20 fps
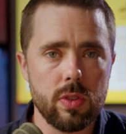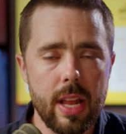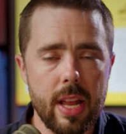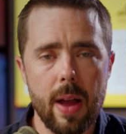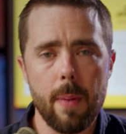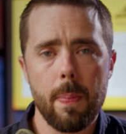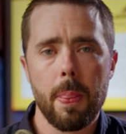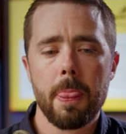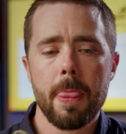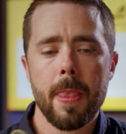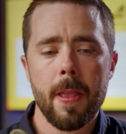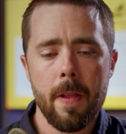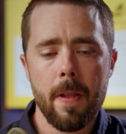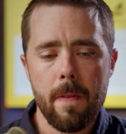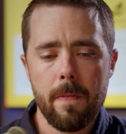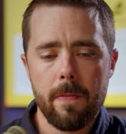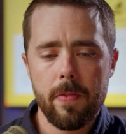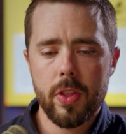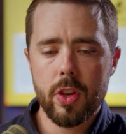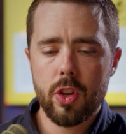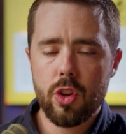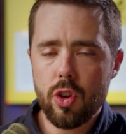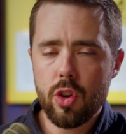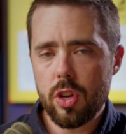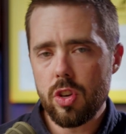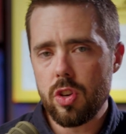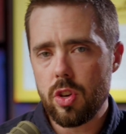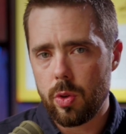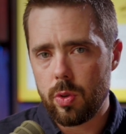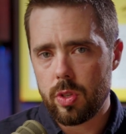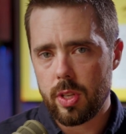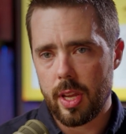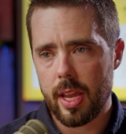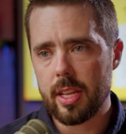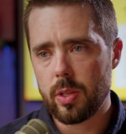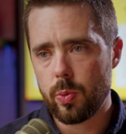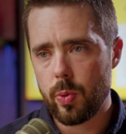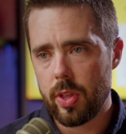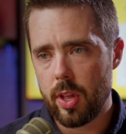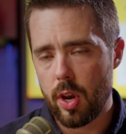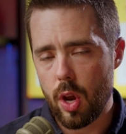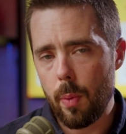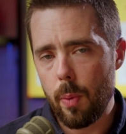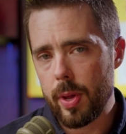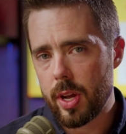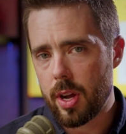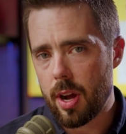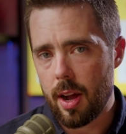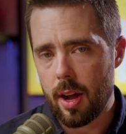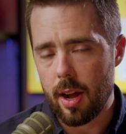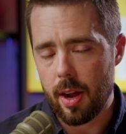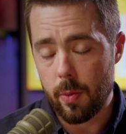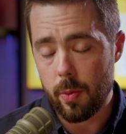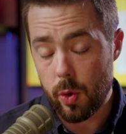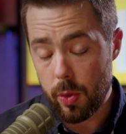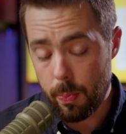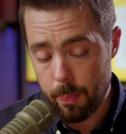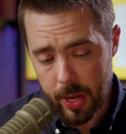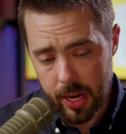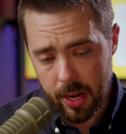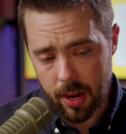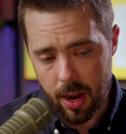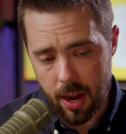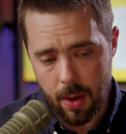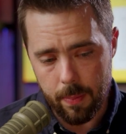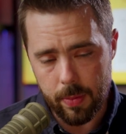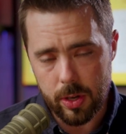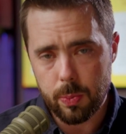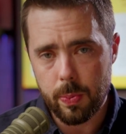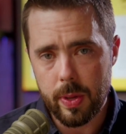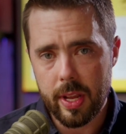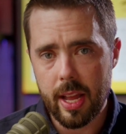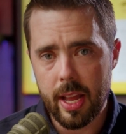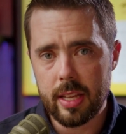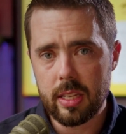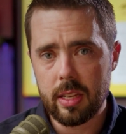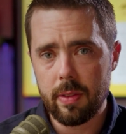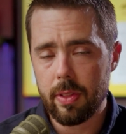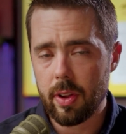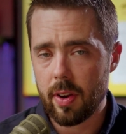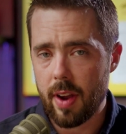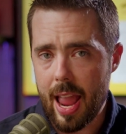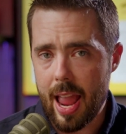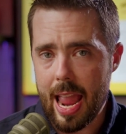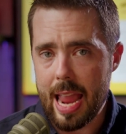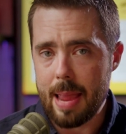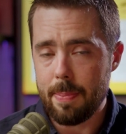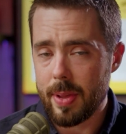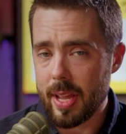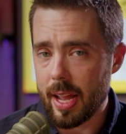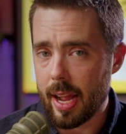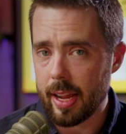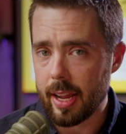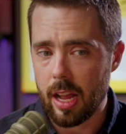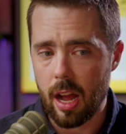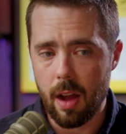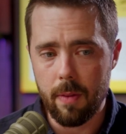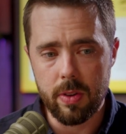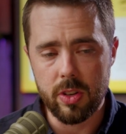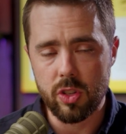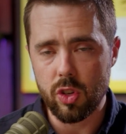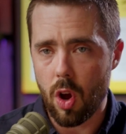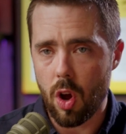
Now, the good news is with Adobe or with BigCommerce, because of their API coverage,